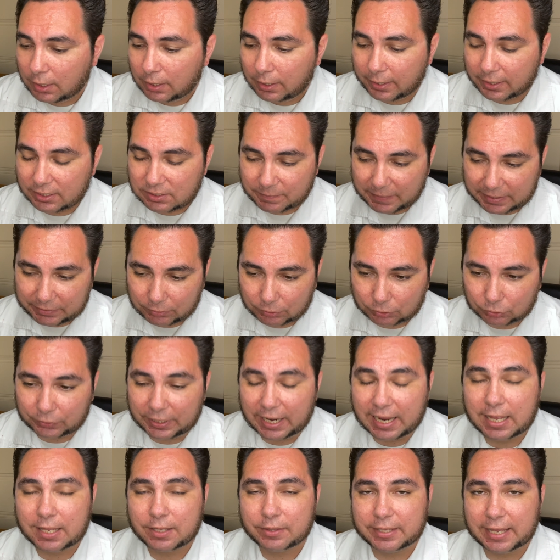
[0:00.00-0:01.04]
It's my
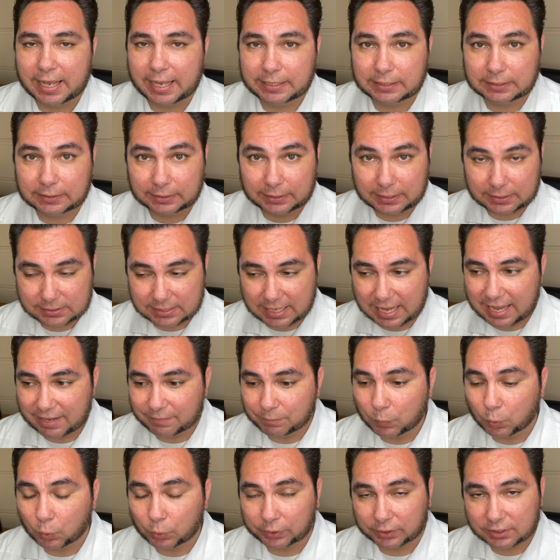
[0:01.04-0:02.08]
regret that I didn't get to have
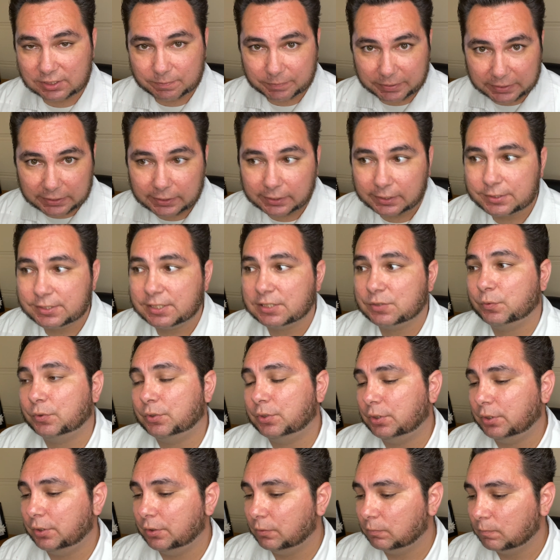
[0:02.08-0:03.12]
more experiences with
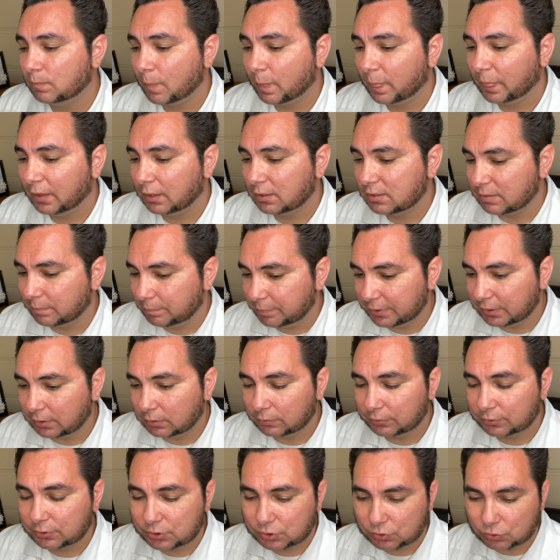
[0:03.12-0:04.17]
you, to
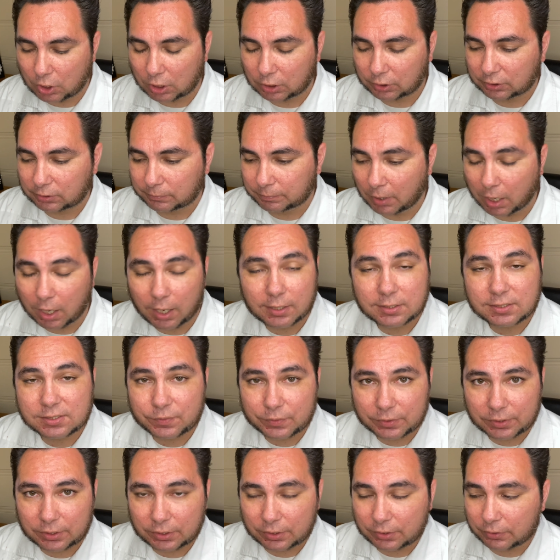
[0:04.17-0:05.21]
build stronger bonds
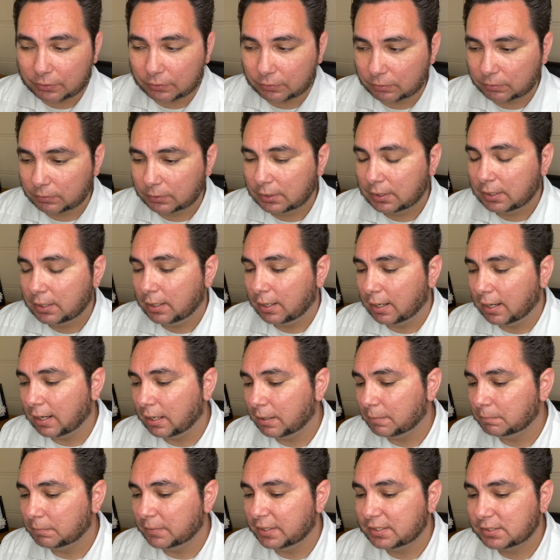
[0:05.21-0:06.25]
with you,
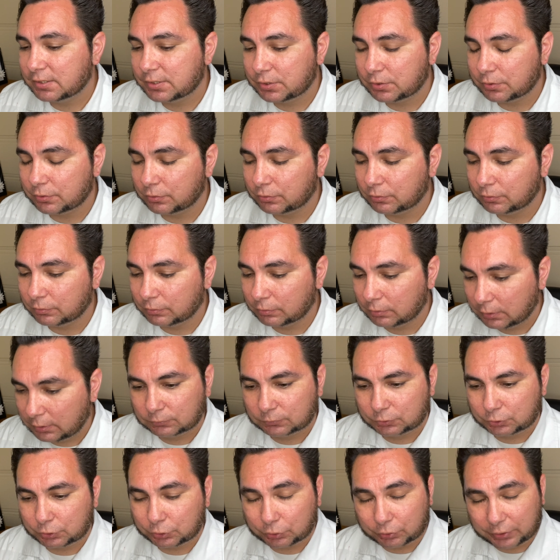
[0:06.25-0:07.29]
um, and to
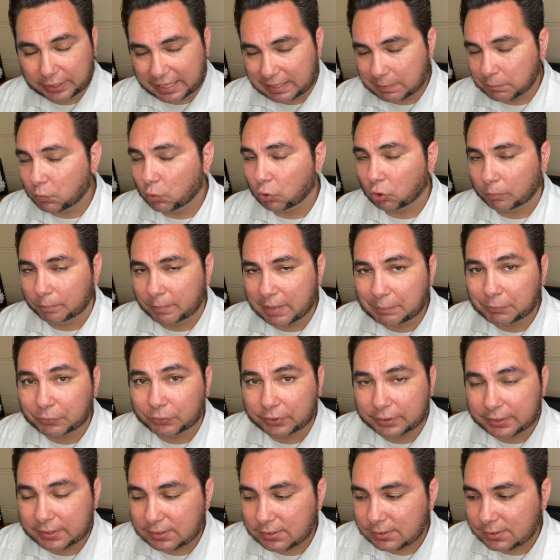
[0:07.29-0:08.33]
create more
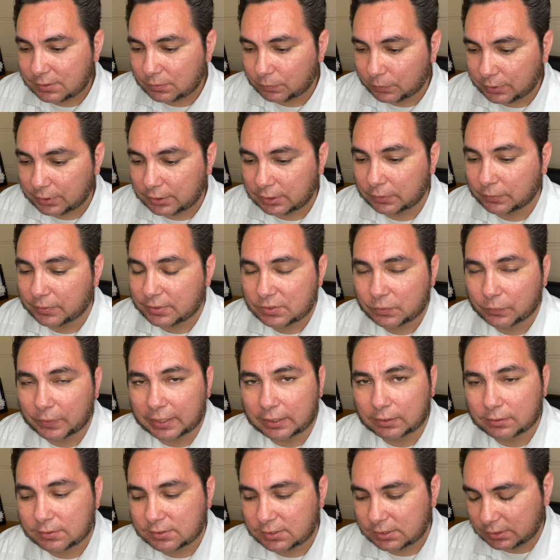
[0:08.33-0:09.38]
memories with you as
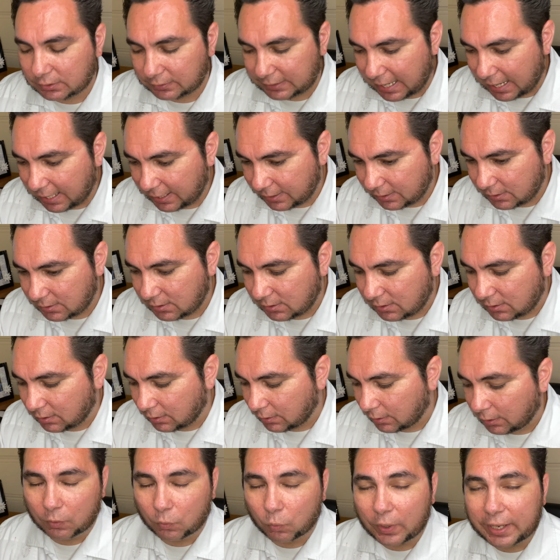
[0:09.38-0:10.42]
well. So that is
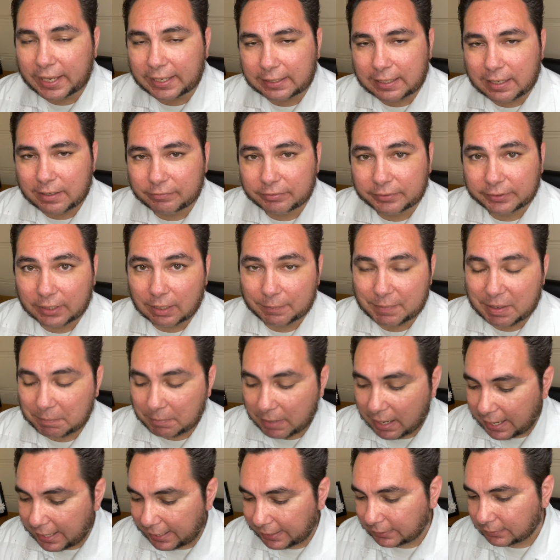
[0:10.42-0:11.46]
weighing heavily on my
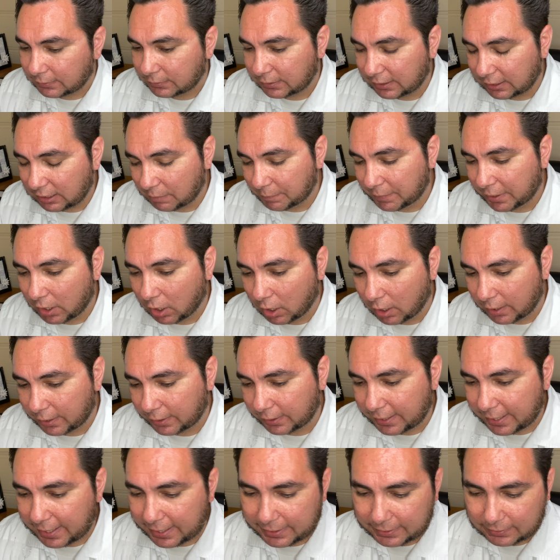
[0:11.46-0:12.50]
mind and on my
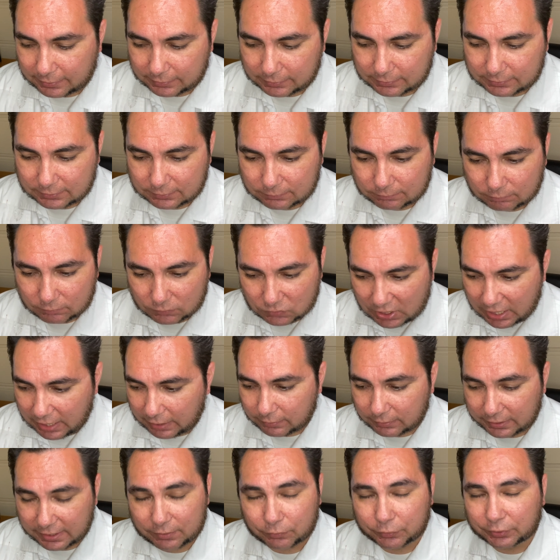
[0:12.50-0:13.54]
heart. And yeah,
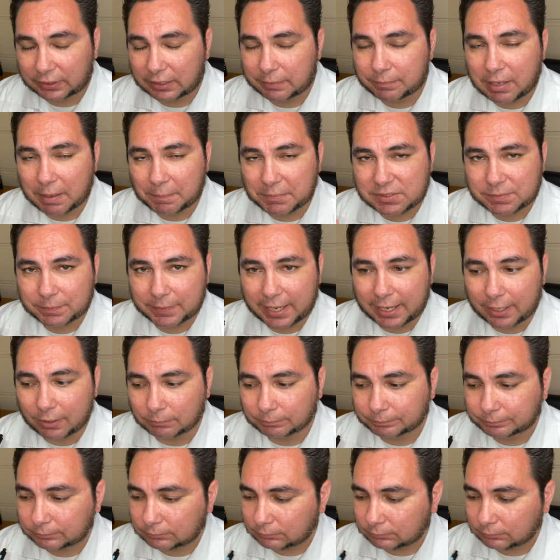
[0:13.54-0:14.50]
it really bums me out.